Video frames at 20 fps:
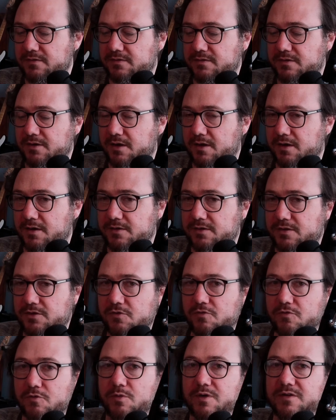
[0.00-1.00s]
that
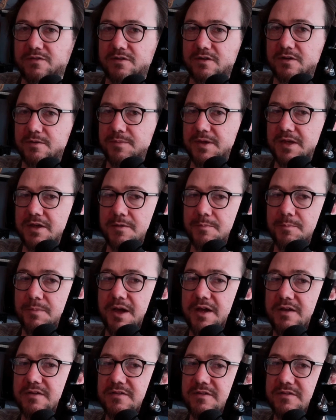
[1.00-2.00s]
you're always going to be
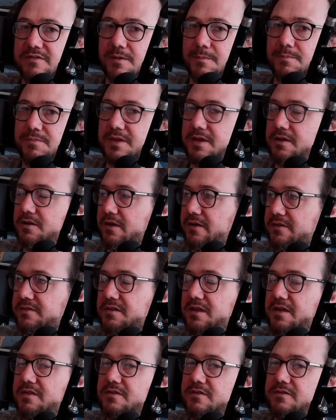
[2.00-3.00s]
compared to something like
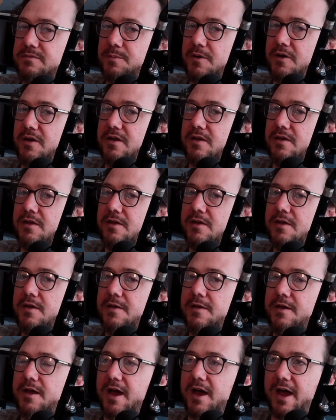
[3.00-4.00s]
Slay the Spire.
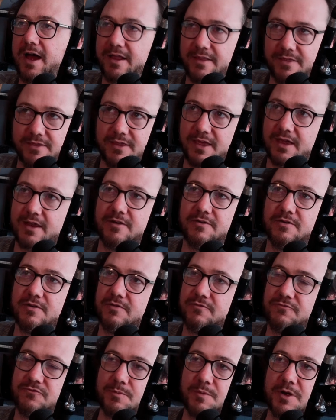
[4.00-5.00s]
And
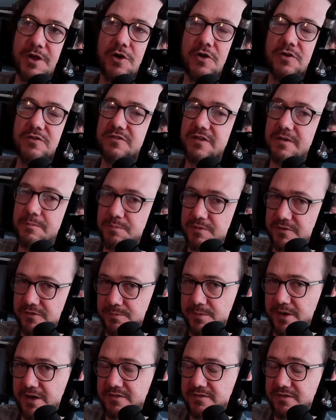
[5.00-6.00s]
then from a content
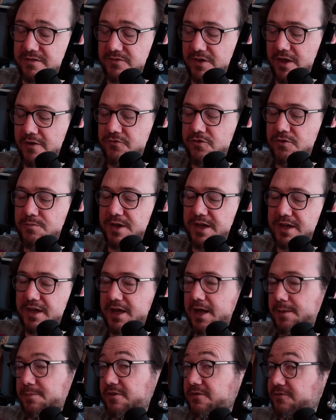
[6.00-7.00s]
perspective, if you make a
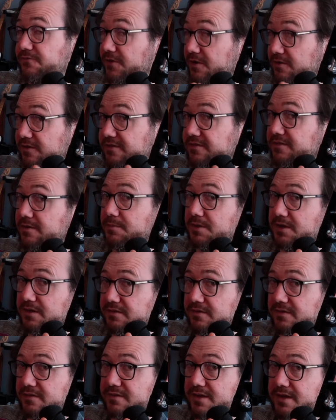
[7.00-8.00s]
game that's very similar
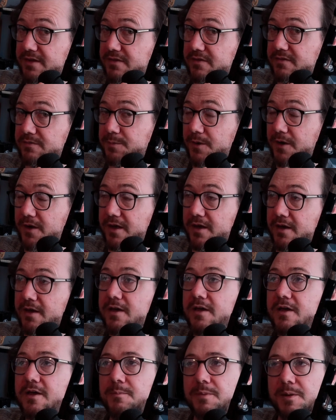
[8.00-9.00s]
to Slay the Spire,
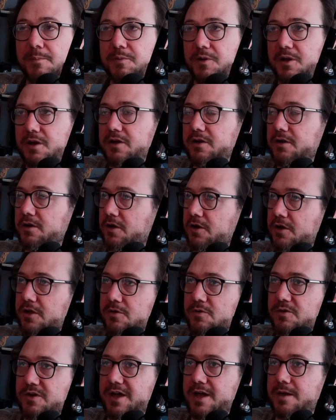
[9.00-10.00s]
people are going to look at
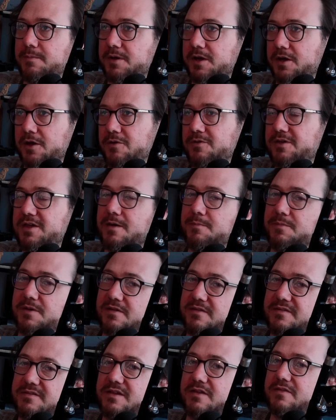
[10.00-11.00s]
your game and go, yeah, but
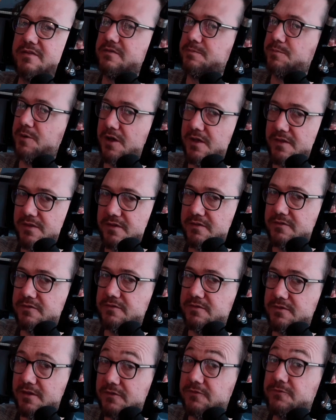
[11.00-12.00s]
in Slay the Spire
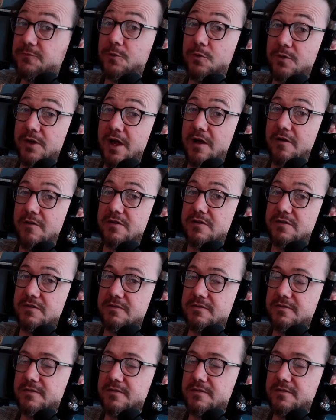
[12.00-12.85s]
there's 4 characters.